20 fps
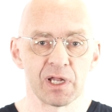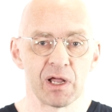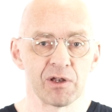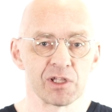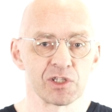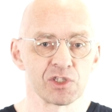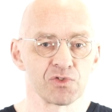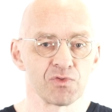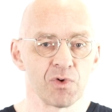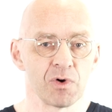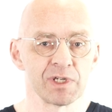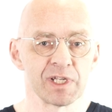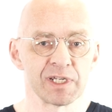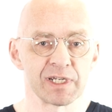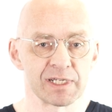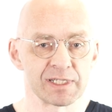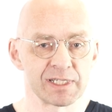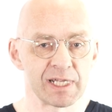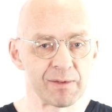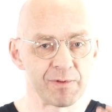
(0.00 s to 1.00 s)
Now let's
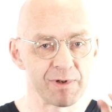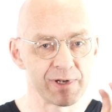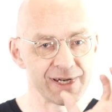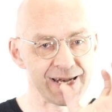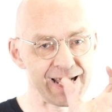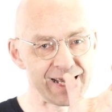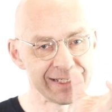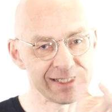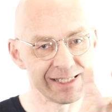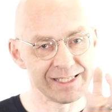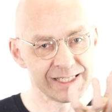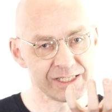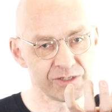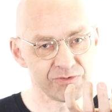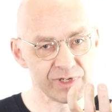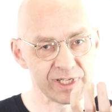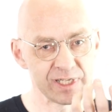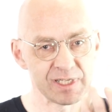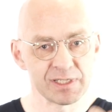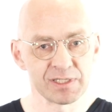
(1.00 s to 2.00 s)
rotate the table 90
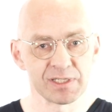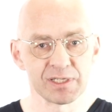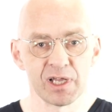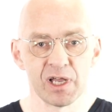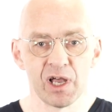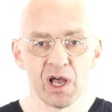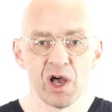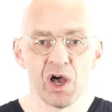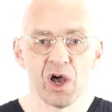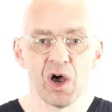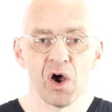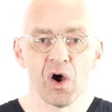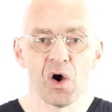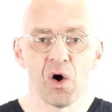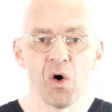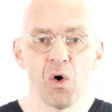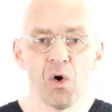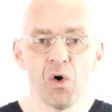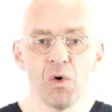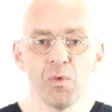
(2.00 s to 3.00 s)
degrees,
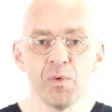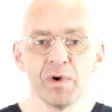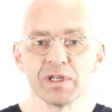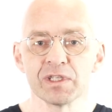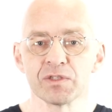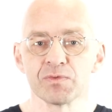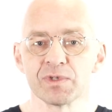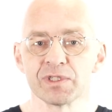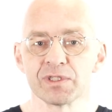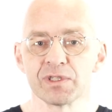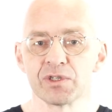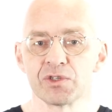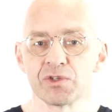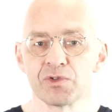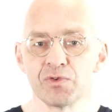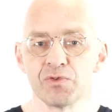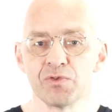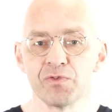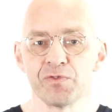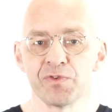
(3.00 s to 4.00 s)
always with the
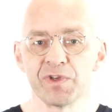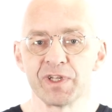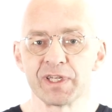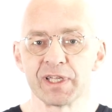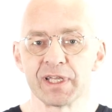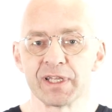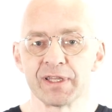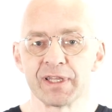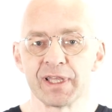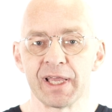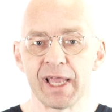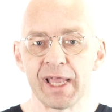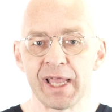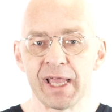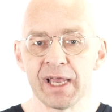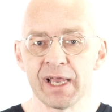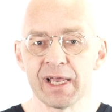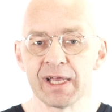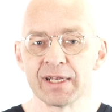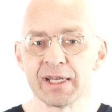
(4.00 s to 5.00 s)
2 feet in the
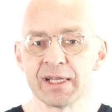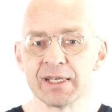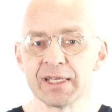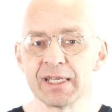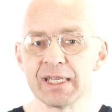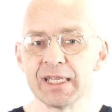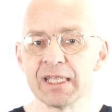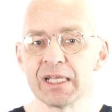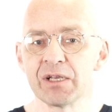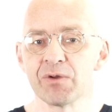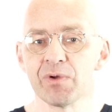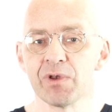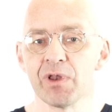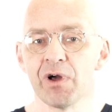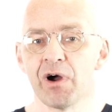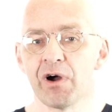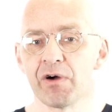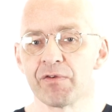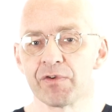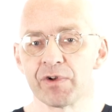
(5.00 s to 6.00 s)
air in an
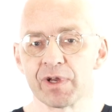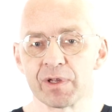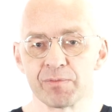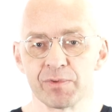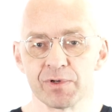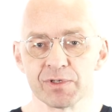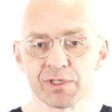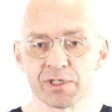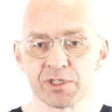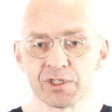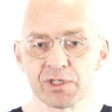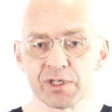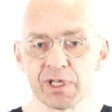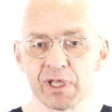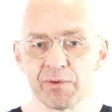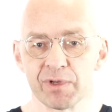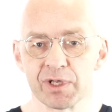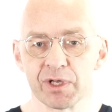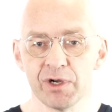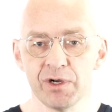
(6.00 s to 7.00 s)
equal hovering position.
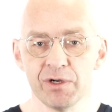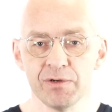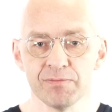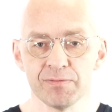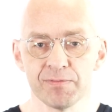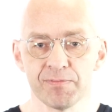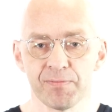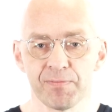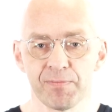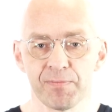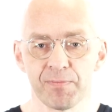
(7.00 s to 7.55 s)
Here we go.